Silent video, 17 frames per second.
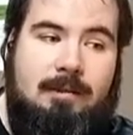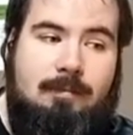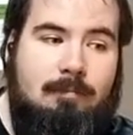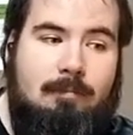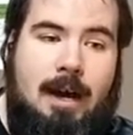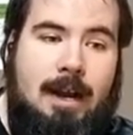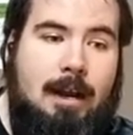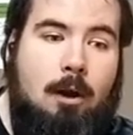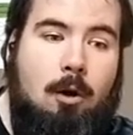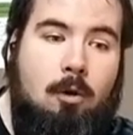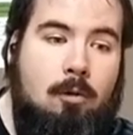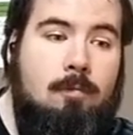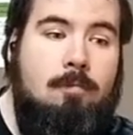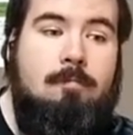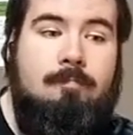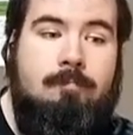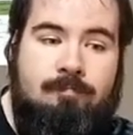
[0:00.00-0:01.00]
My
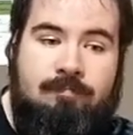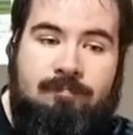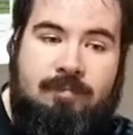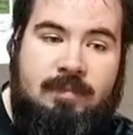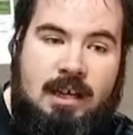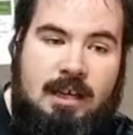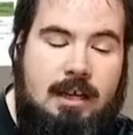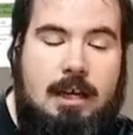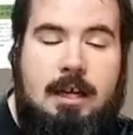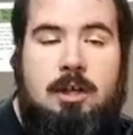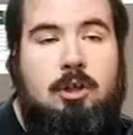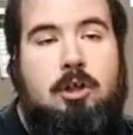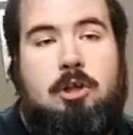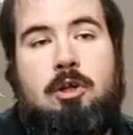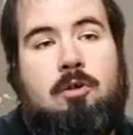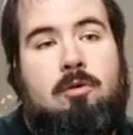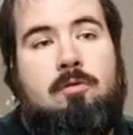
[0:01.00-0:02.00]
own
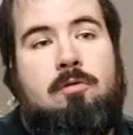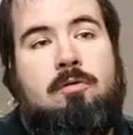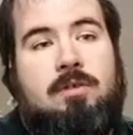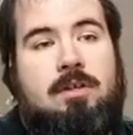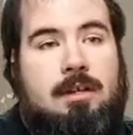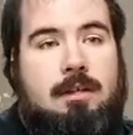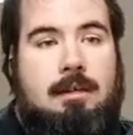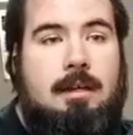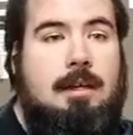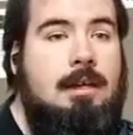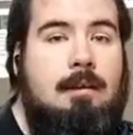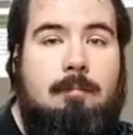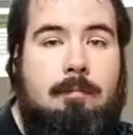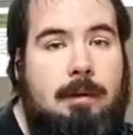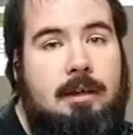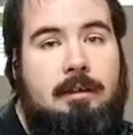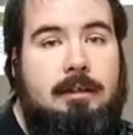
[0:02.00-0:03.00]
issues and
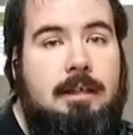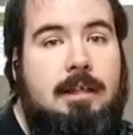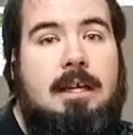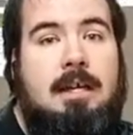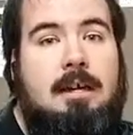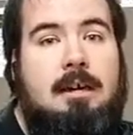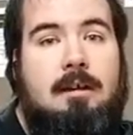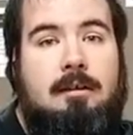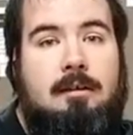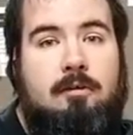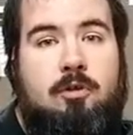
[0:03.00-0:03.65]
inability